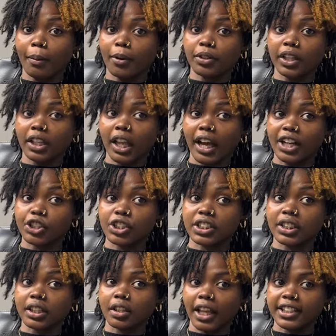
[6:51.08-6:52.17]
birthday. Like I just
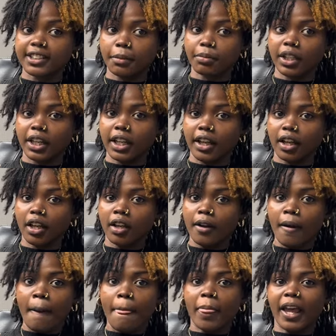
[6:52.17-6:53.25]
like something. You just want to get
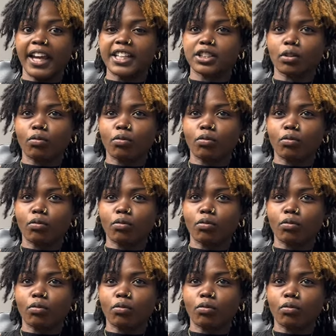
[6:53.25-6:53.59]
something. Like it's year?